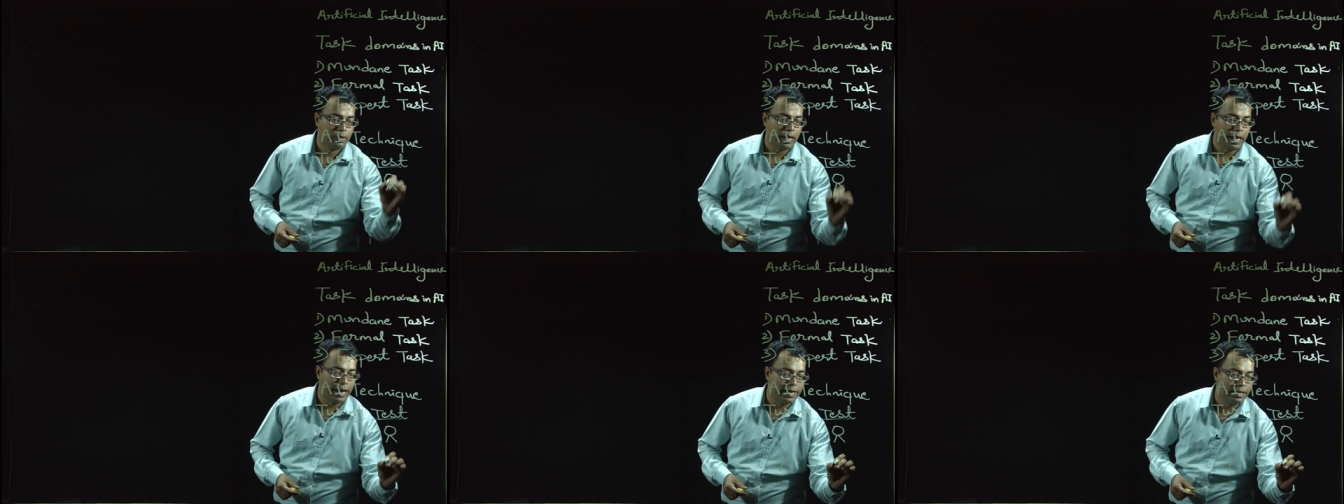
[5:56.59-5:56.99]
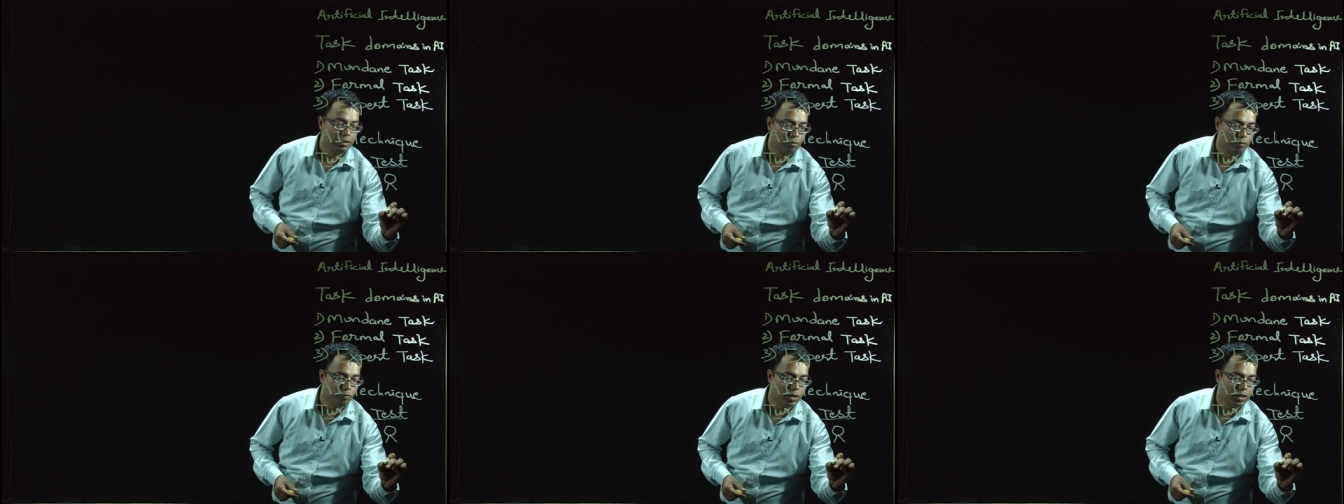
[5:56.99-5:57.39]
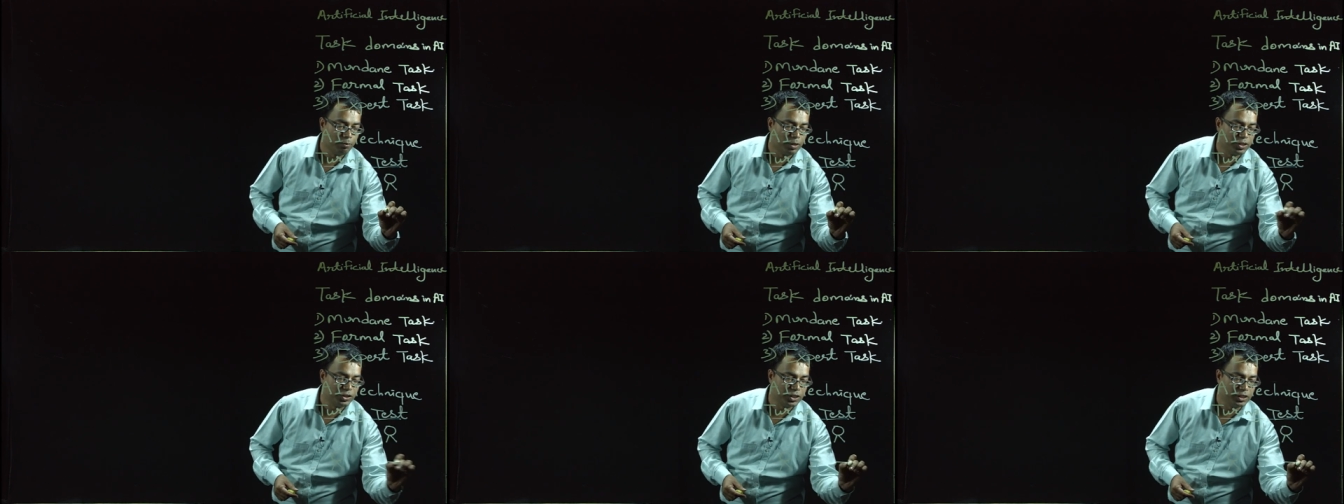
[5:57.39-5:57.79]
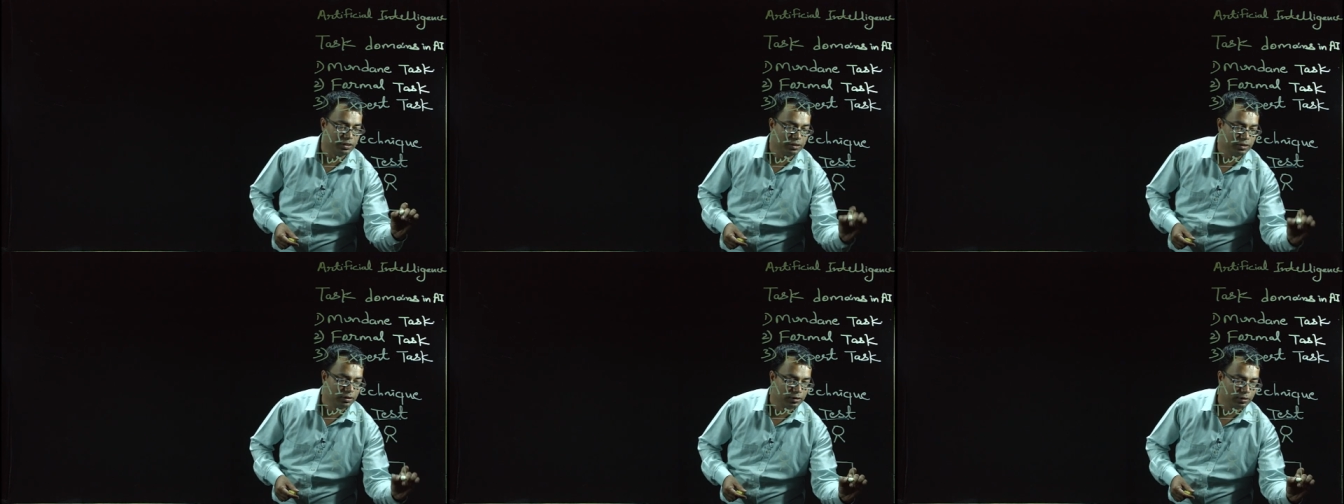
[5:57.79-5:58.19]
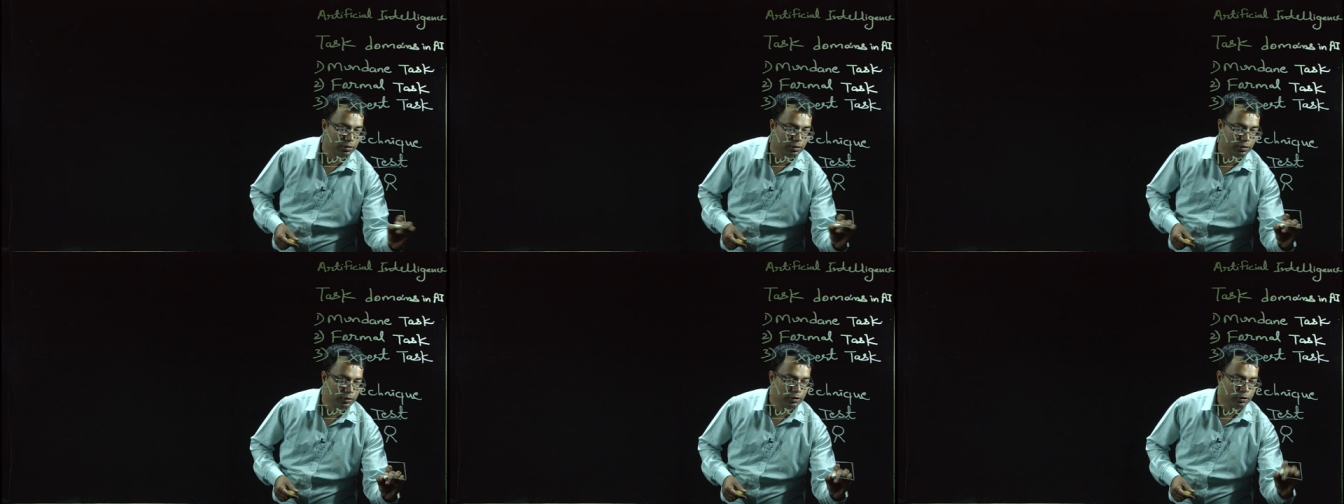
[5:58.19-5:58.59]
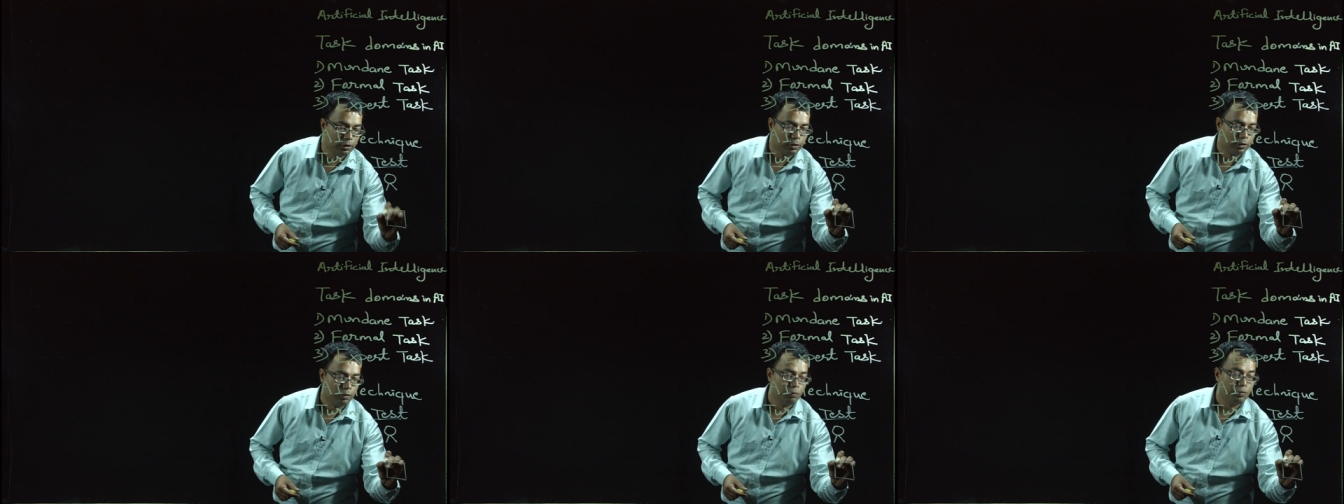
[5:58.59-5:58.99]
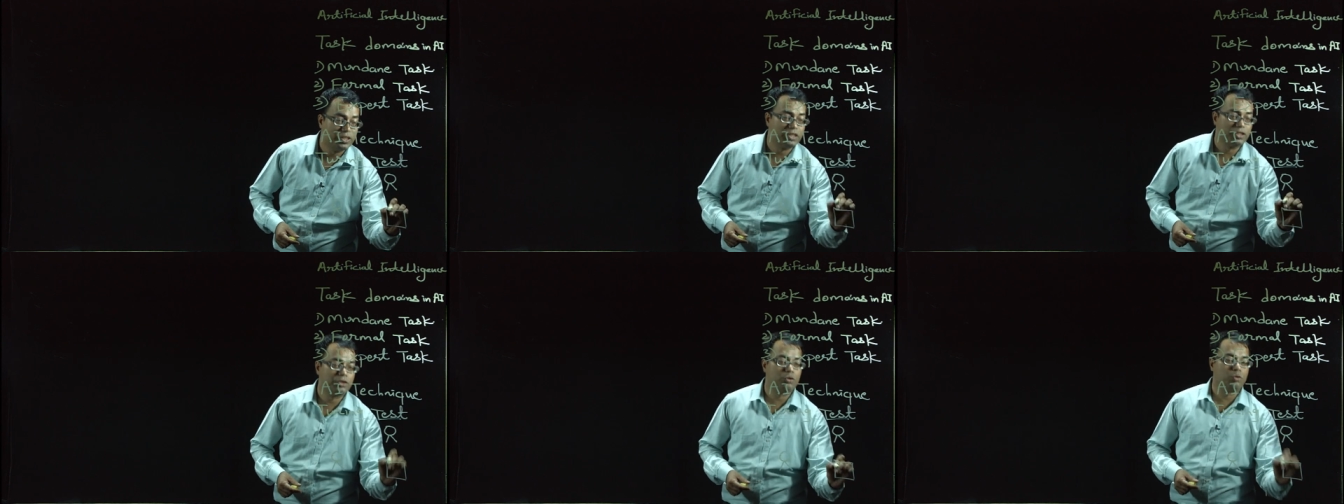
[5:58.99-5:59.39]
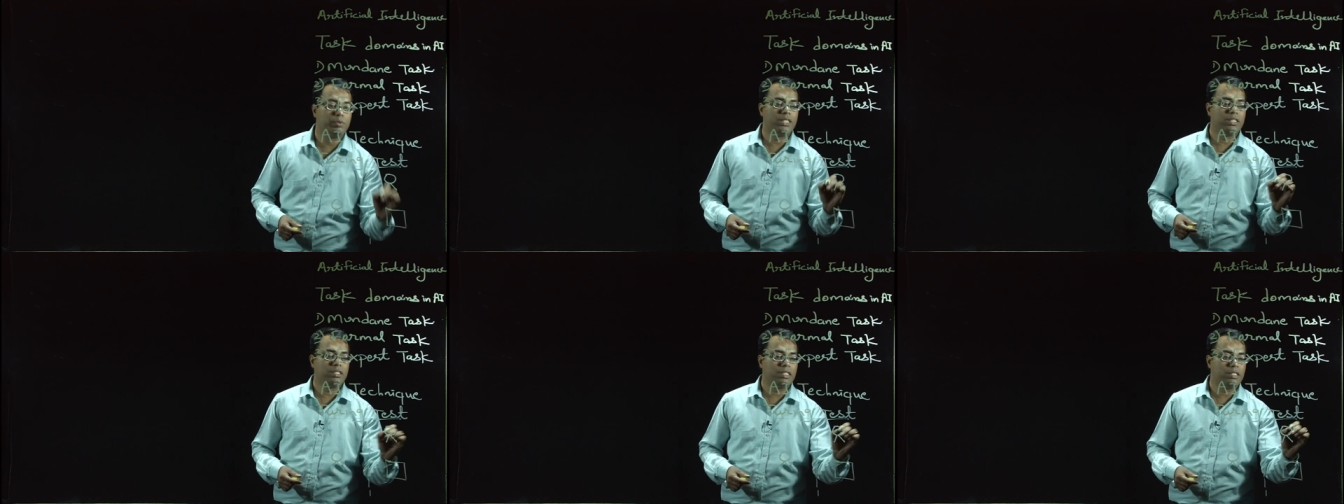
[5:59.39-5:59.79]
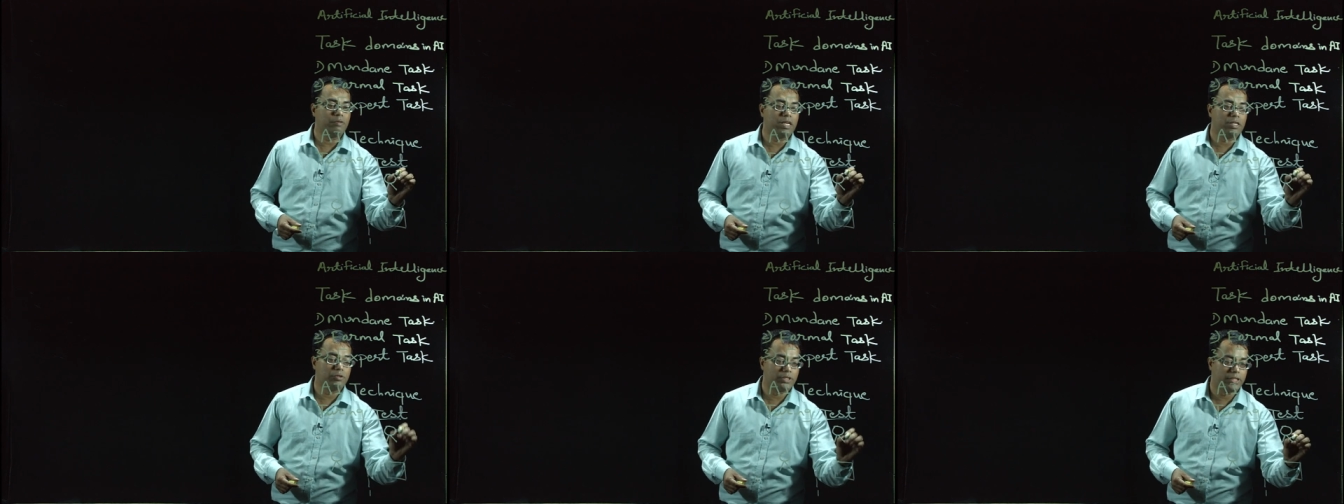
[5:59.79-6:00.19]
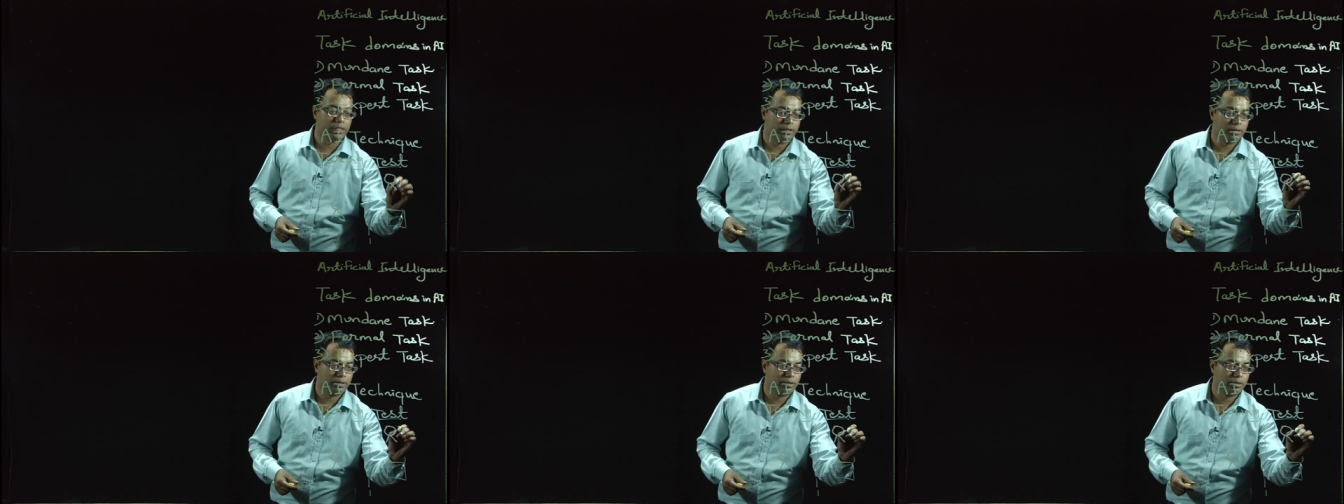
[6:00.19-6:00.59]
and one machine which is to be evaluated.